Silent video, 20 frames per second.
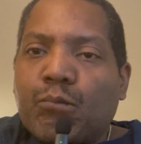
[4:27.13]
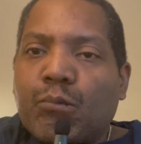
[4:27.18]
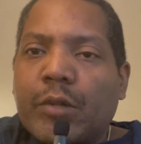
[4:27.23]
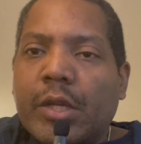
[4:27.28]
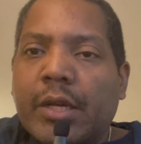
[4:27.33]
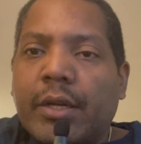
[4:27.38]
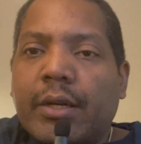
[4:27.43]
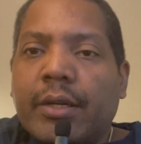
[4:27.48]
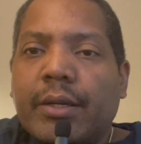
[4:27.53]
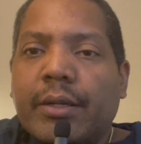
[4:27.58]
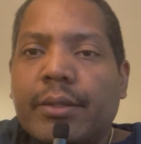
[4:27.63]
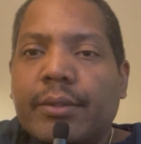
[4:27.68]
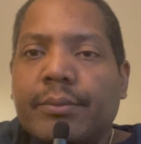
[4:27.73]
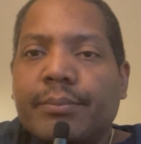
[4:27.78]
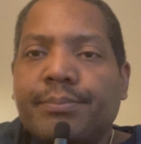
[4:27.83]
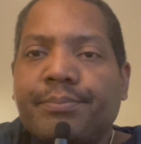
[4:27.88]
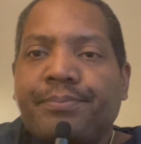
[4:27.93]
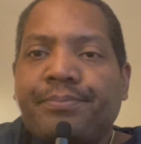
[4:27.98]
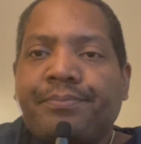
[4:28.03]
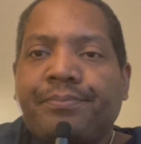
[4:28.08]

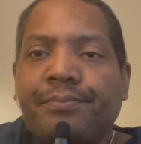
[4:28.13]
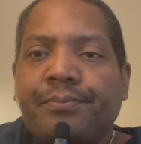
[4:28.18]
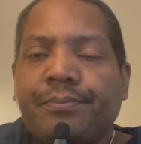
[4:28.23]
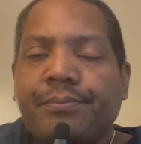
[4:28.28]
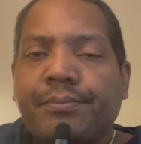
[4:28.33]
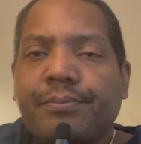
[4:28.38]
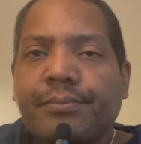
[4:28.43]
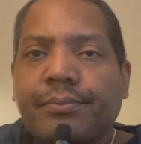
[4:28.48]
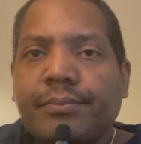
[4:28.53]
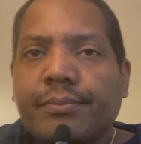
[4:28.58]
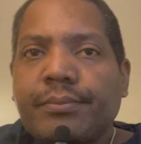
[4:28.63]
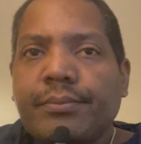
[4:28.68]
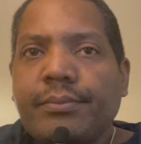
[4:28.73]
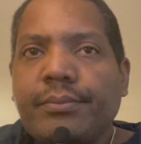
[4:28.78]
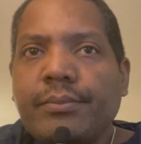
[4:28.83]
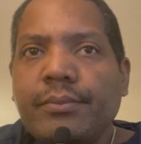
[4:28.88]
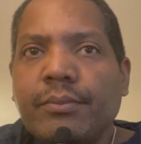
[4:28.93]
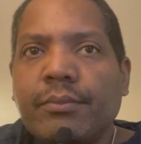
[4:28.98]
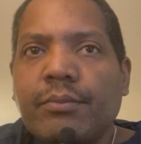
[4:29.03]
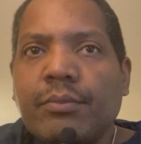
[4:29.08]
Um,
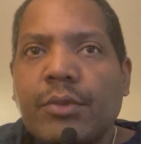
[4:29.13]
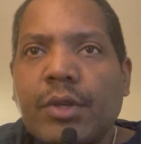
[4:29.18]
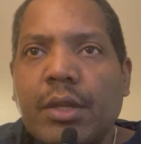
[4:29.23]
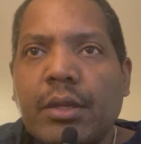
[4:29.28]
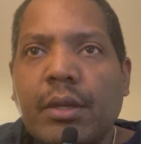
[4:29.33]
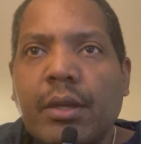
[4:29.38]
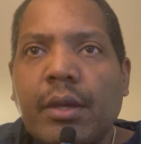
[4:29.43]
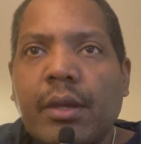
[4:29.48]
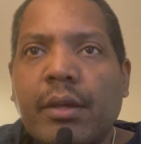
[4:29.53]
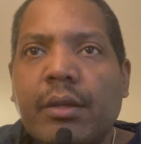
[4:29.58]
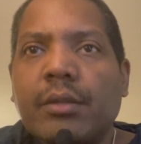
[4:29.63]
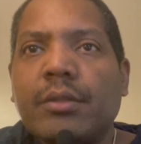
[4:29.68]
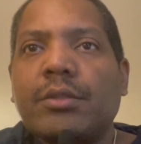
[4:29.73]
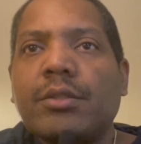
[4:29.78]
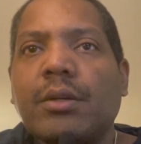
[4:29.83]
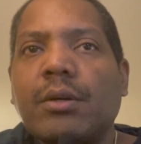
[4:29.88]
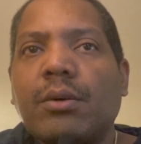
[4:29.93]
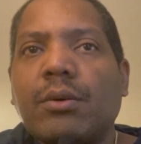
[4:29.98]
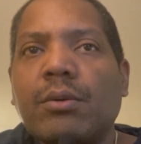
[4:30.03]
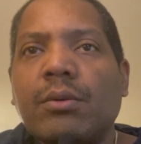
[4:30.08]
yeah.
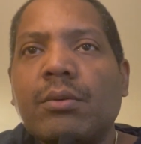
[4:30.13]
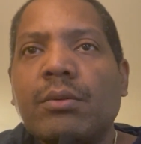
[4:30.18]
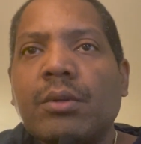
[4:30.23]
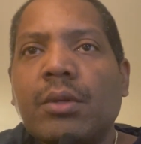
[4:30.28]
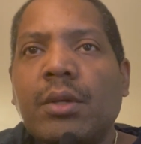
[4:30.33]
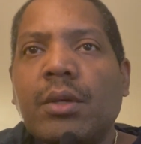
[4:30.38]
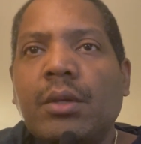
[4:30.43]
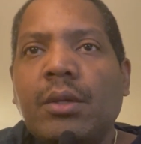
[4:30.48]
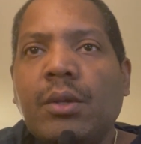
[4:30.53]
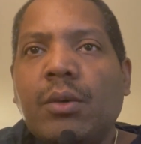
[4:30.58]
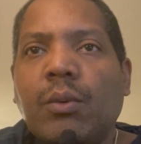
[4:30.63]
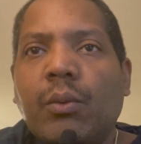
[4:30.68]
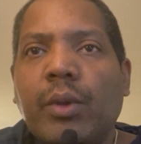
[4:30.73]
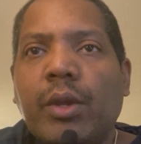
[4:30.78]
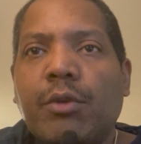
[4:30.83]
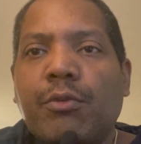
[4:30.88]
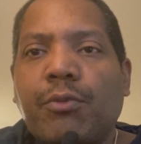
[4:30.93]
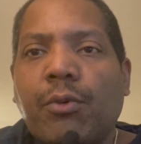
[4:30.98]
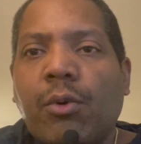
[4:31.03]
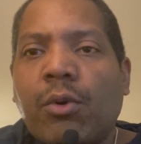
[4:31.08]
So
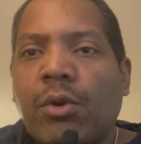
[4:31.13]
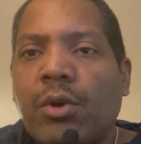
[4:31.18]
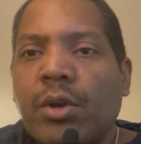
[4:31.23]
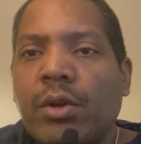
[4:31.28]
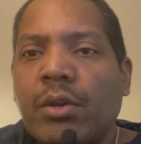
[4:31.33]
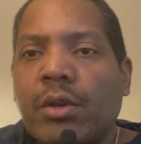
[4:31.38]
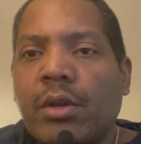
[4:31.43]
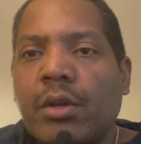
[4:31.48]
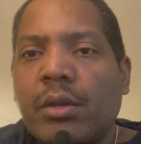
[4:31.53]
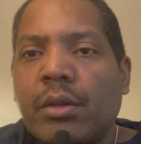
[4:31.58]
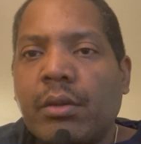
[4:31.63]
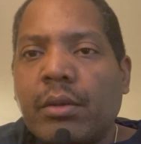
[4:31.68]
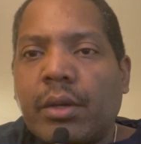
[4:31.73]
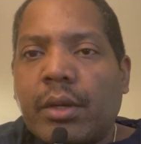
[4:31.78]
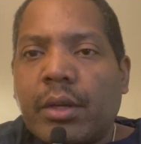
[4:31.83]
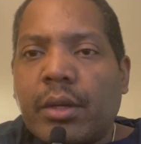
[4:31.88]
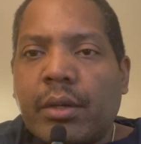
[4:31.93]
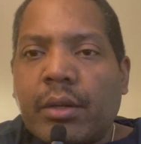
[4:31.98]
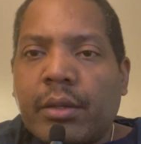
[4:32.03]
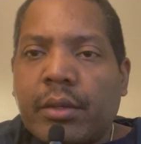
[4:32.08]
week 4
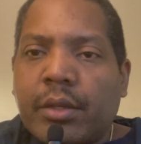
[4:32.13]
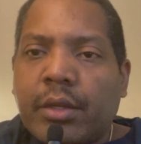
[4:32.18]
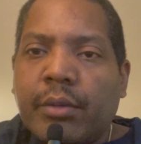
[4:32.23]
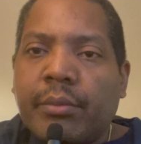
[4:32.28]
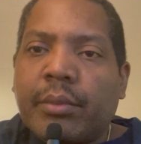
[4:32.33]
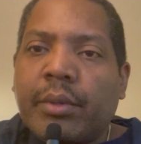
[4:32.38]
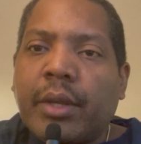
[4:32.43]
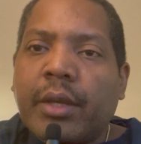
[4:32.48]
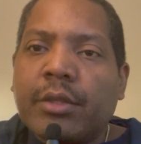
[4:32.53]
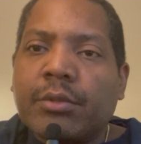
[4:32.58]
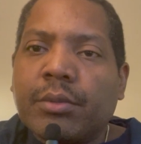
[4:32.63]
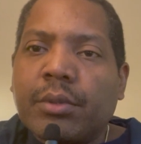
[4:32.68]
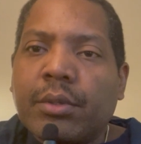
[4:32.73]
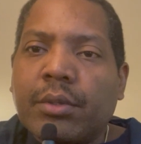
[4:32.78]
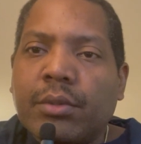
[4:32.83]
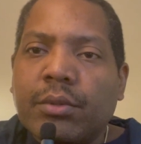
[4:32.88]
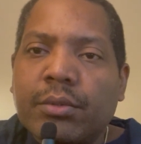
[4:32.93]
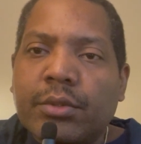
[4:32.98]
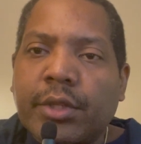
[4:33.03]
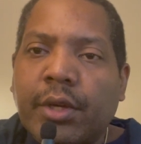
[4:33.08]
accumulates with
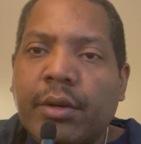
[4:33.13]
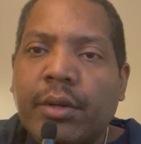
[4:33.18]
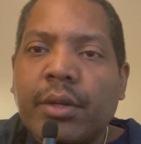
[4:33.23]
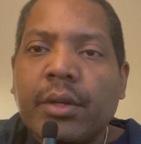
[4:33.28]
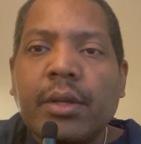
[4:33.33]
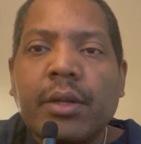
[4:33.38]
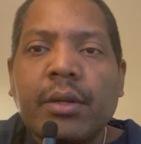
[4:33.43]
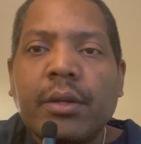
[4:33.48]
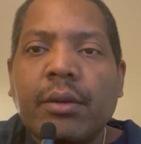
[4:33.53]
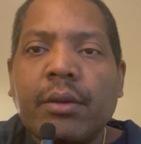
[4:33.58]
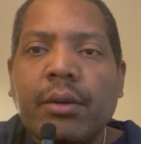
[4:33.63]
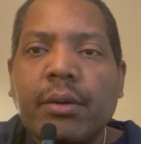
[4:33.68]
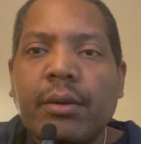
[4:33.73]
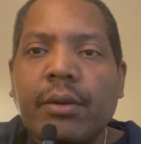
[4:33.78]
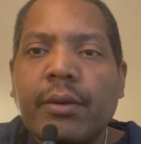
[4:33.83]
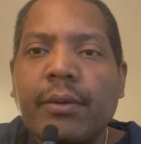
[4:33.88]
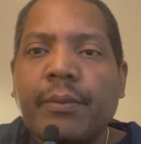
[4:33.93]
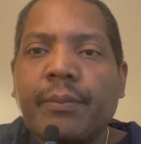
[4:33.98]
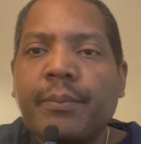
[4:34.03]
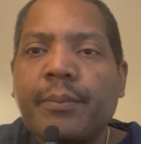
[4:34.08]
you turning in
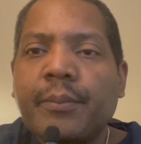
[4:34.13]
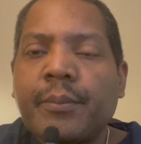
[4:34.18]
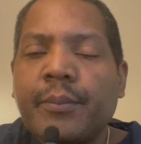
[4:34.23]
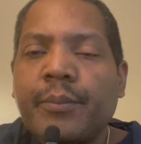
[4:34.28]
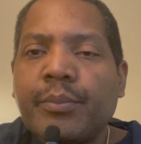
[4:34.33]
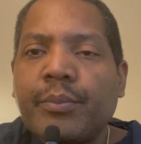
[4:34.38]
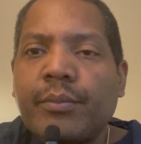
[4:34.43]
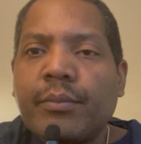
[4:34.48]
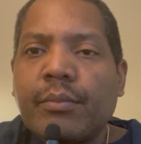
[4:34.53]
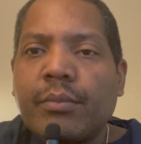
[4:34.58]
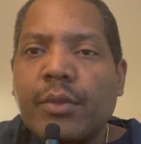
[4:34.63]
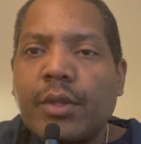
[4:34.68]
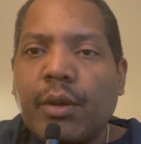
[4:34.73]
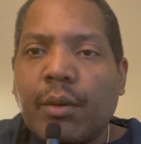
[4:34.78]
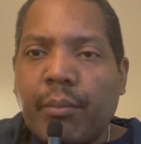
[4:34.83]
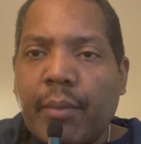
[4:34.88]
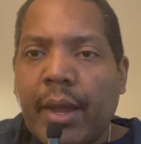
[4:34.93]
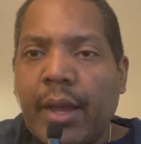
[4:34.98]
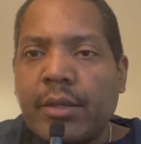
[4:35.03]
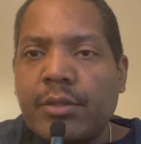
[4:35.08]
your
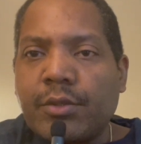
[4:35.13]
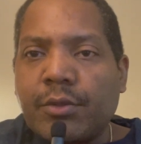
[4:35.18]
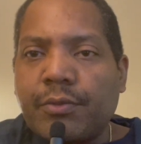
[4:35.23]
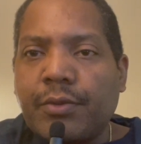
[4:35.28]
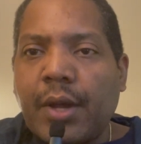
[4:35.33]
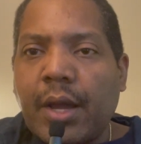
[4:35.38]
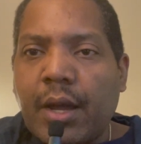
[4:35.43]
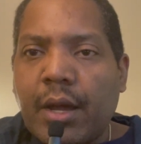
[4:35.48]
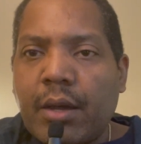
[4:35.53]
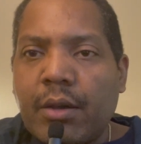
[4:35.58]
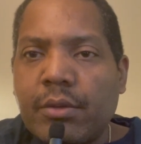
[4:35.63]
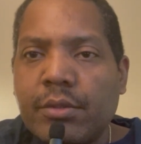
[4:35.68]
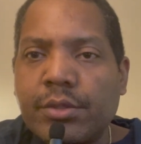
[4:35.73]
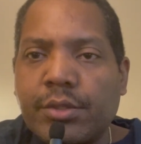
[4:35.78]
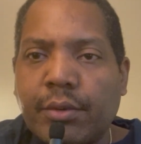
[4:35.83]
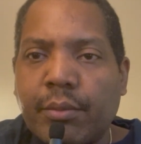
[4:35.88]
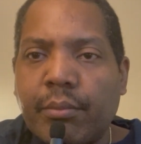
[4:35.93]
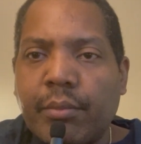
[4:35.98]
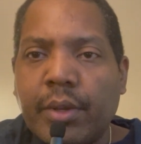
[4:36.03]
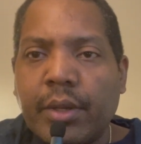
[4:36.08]
master files,
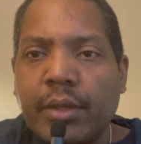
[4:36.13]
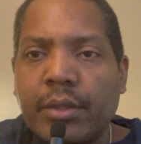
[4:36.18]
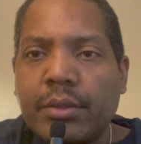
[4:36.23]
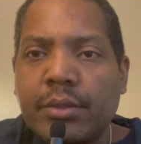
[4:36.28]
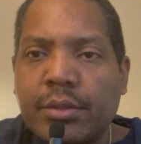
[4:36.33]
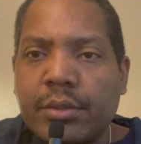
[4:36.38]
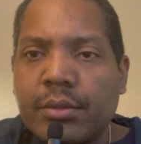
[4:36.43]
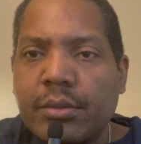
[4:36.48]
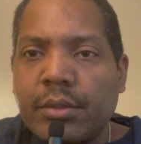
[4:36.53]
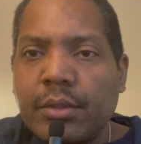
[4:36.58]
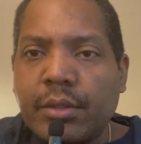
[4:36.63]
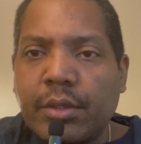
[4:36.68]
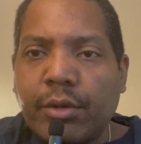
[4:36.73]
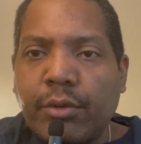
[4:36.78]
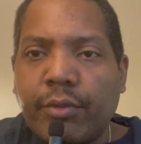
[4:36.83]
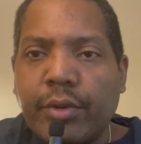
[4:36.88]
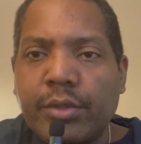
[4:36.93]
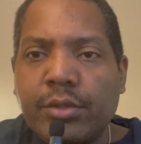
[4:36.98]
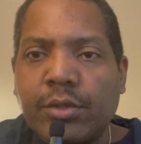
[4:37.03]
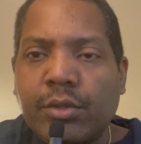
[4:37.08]
your mix, the
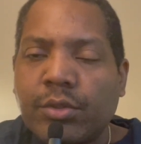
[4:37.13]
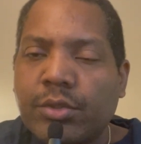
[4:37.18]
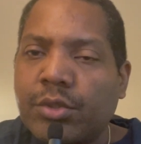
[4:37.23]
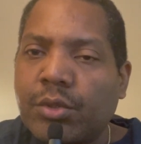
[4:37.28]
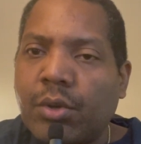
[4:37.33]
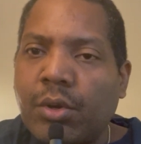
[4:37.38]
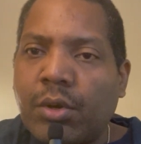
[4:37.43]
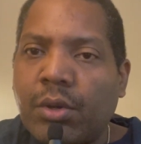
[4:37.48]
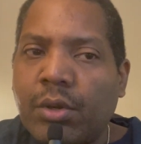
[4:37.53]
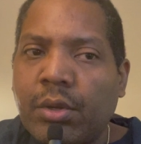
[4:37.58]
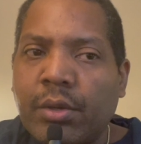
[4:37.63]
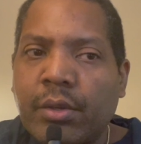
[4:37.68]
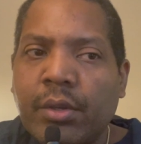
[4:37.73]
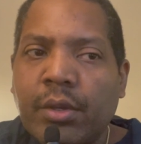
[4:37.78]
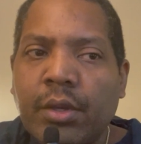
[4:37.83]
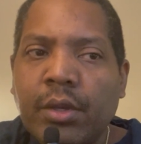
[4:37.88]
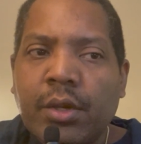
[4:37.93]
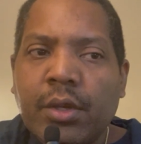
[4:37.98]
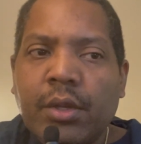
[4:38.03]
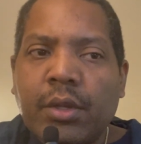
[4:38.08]
original song,
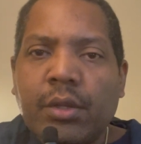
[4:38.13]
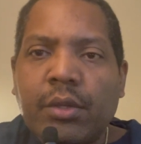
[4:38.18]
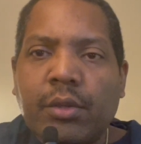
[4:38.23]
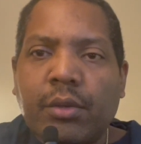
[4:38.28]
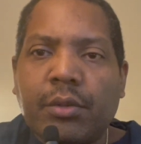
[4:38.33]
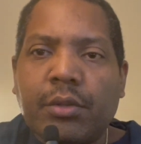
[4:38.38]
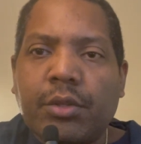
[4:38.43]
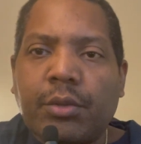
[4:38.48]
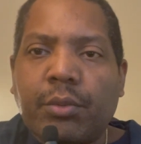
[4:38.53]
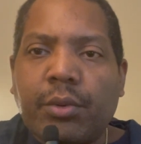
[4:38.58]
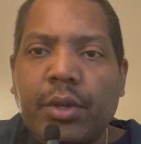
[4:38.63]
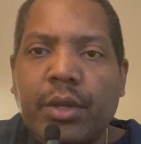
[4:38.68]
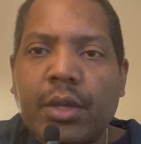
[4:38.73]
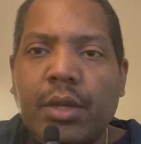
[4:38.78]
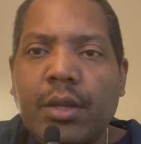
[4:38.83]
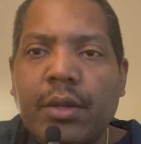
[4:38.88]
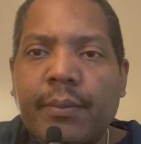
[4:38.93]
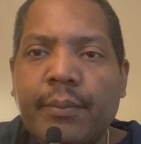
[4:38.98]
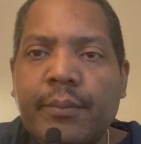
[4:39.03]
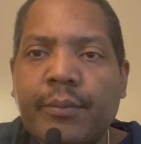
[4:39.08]
your
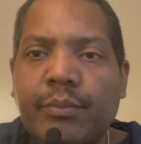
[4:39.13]
3,